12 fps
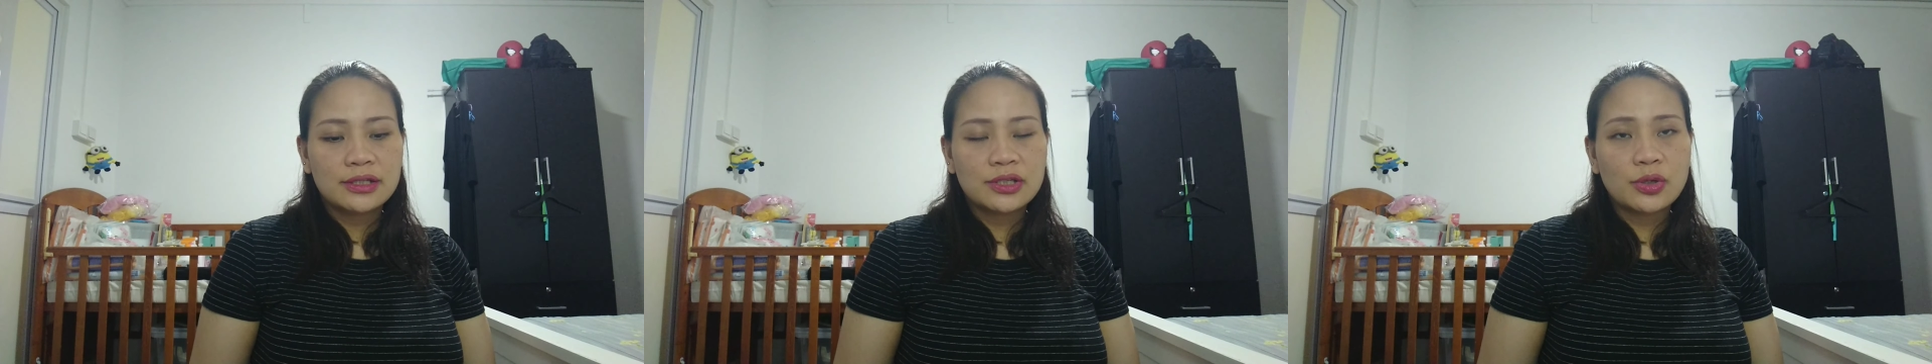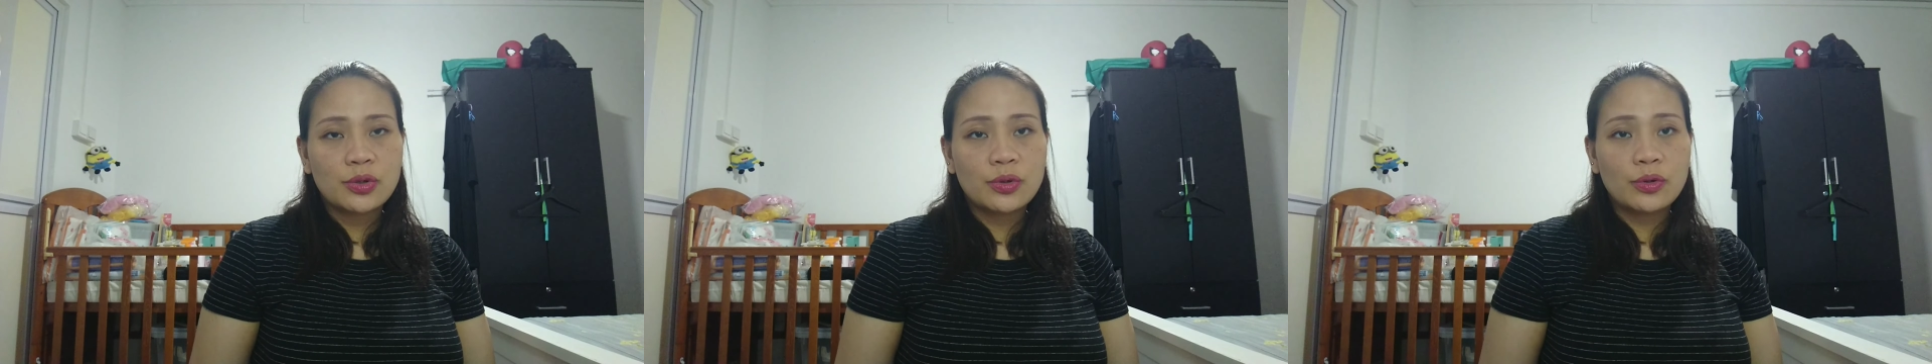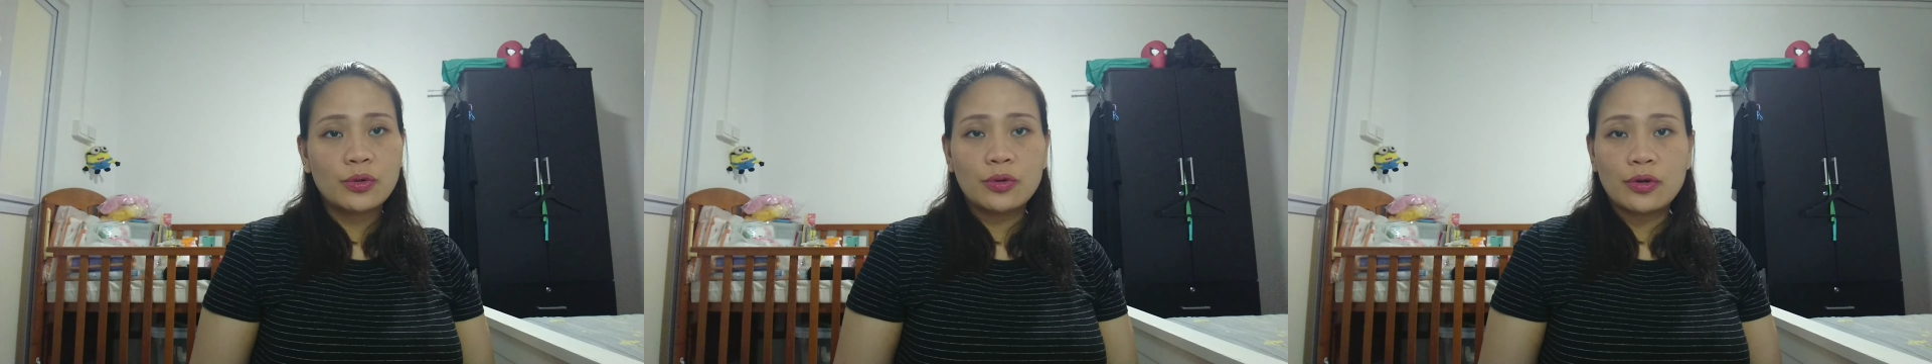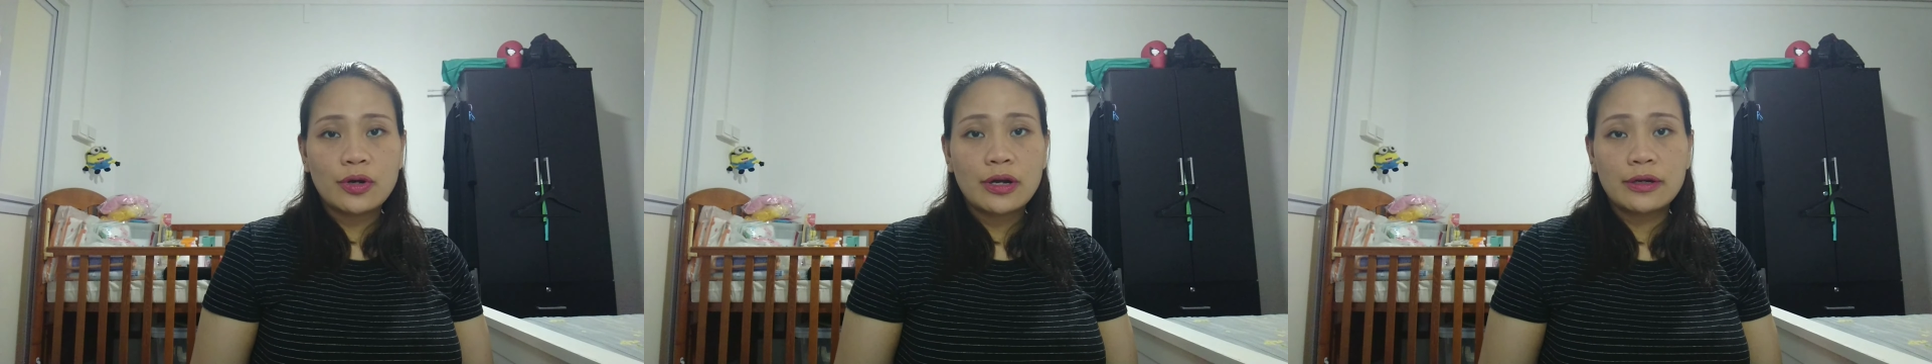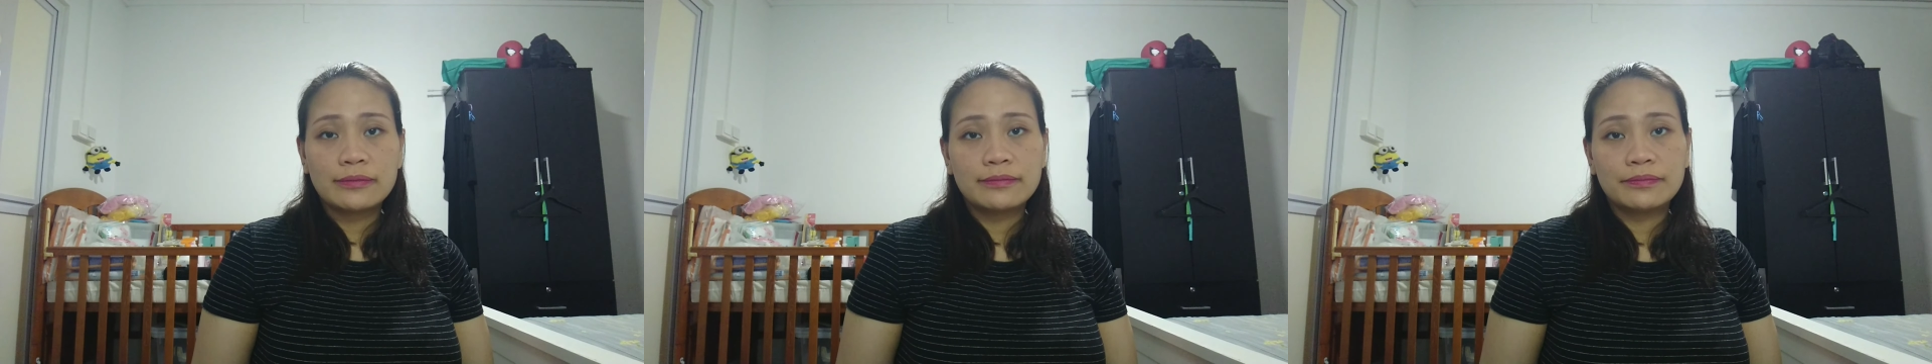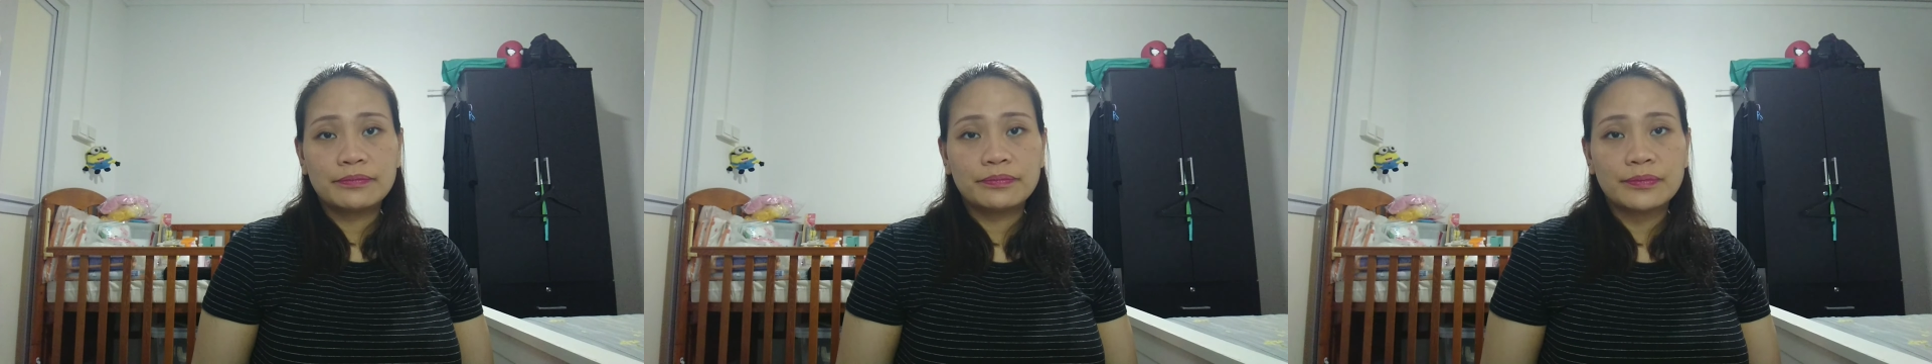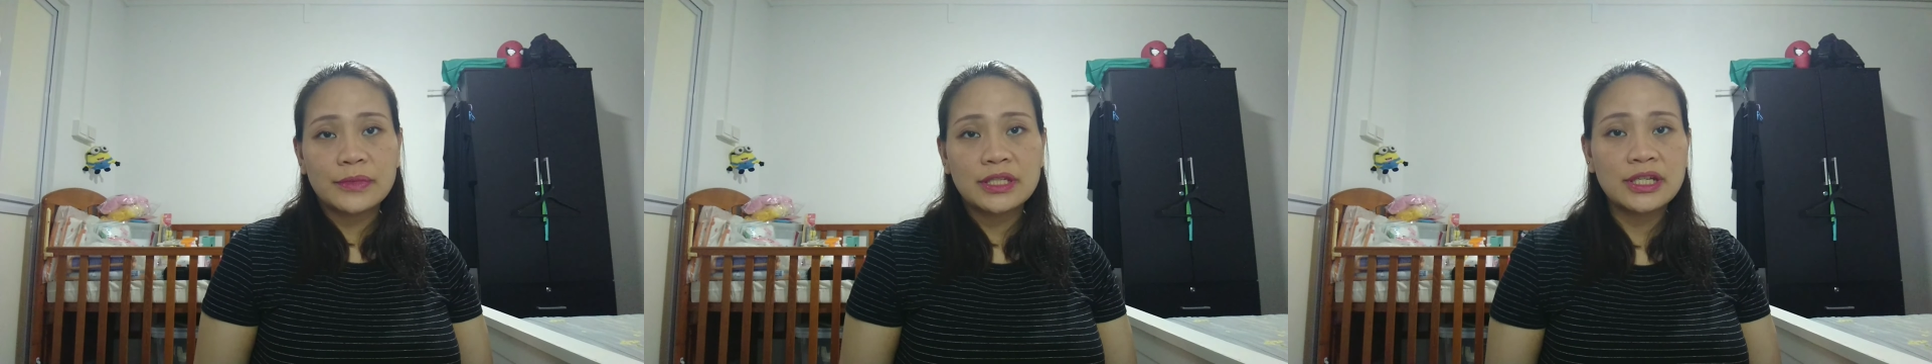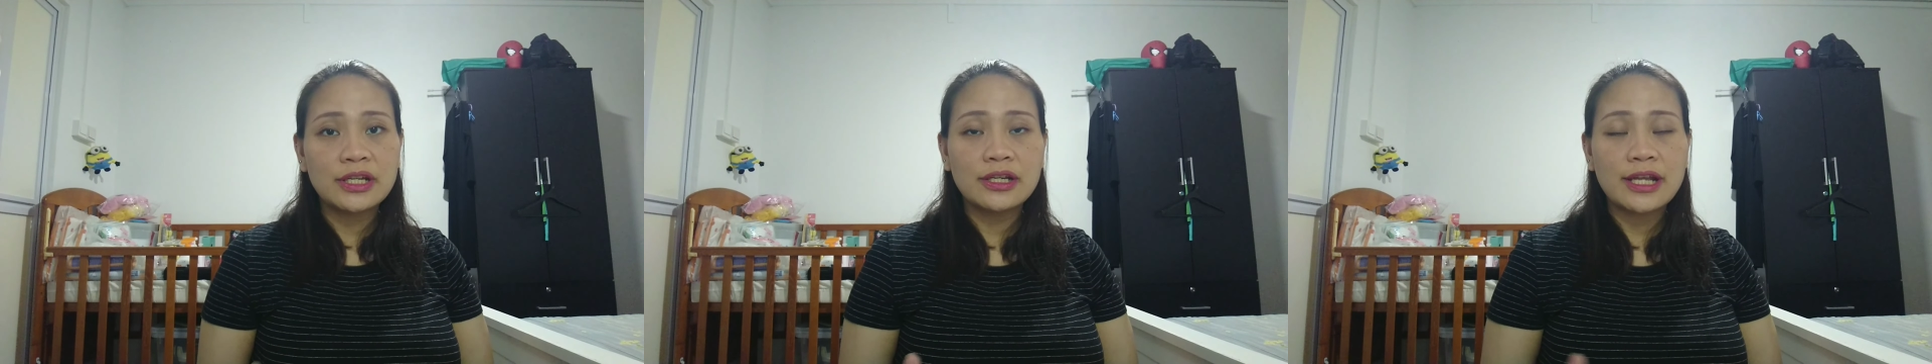So
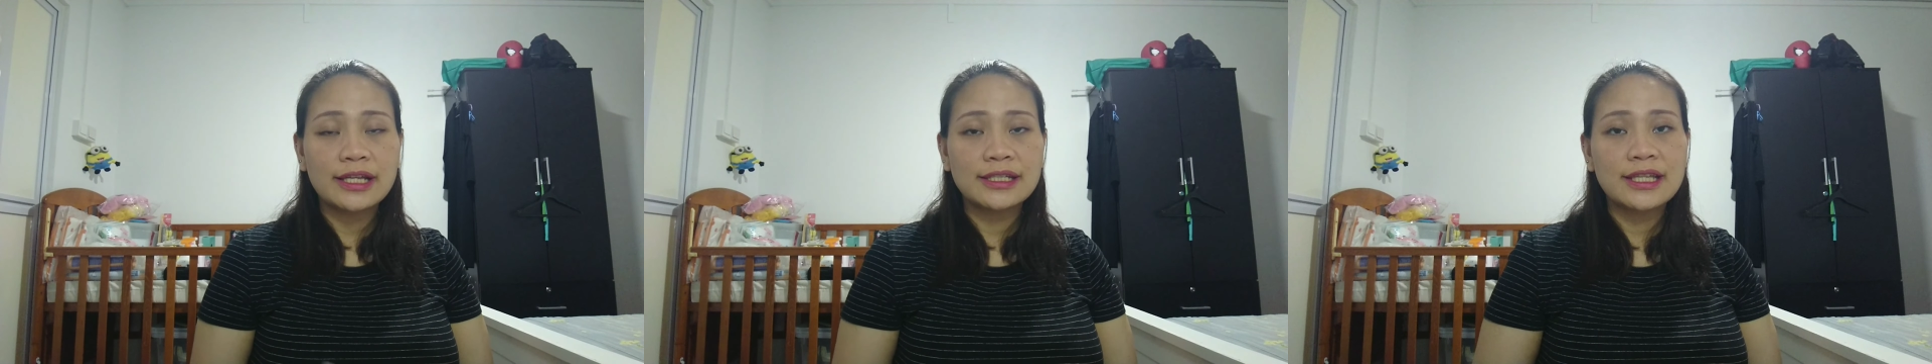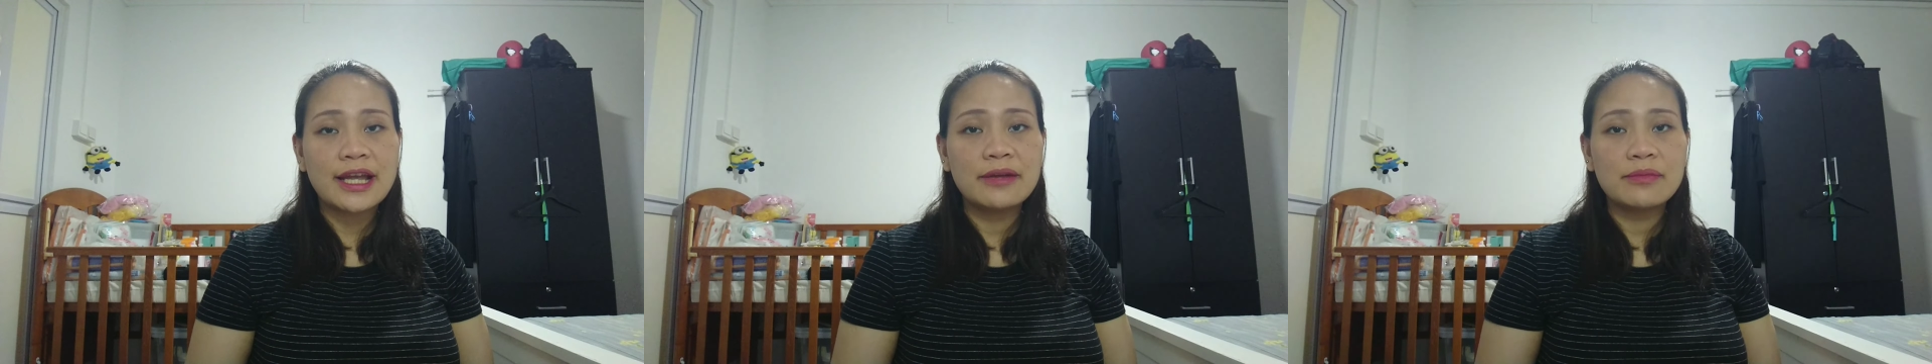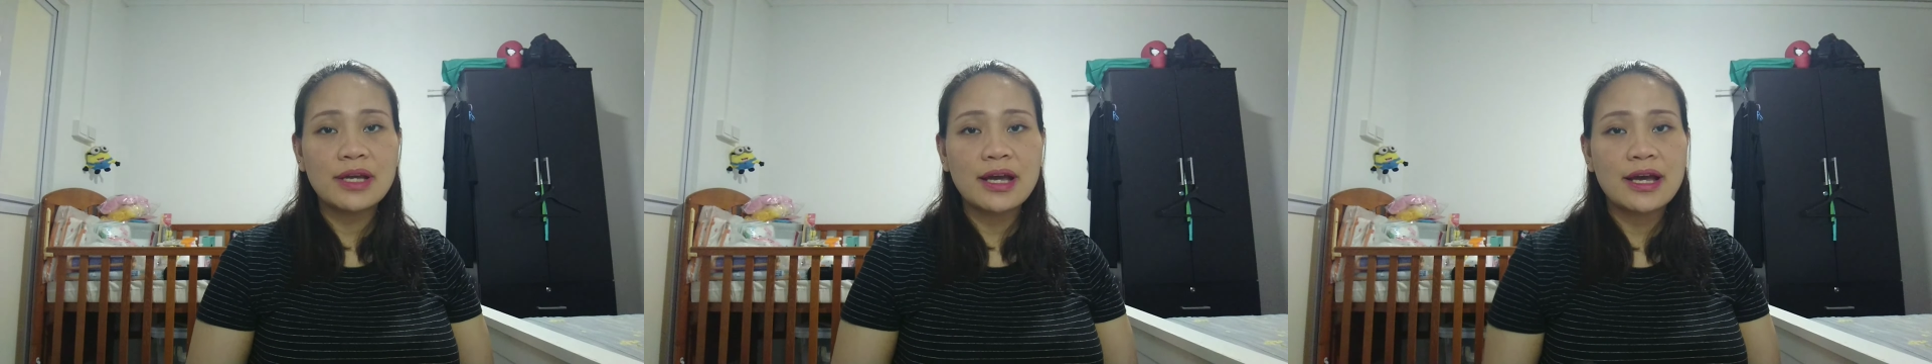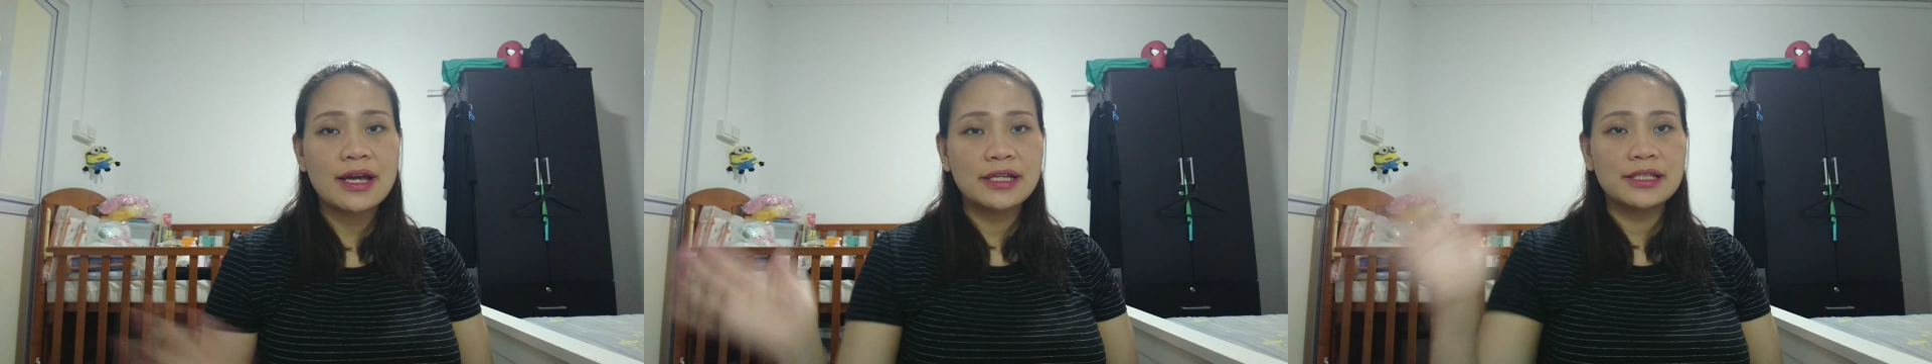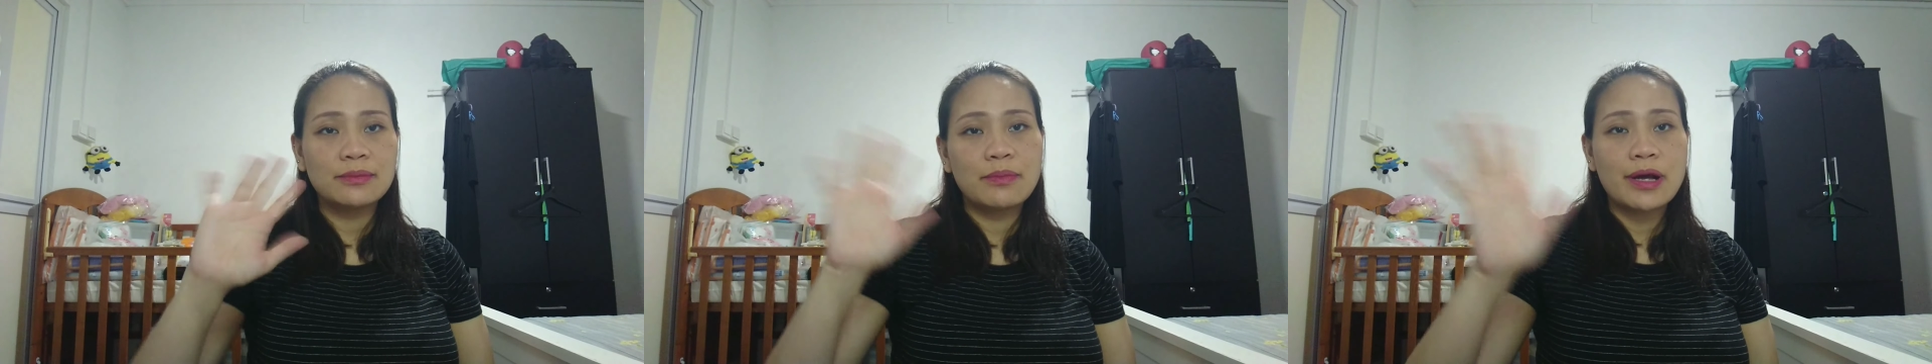see you next time, guys.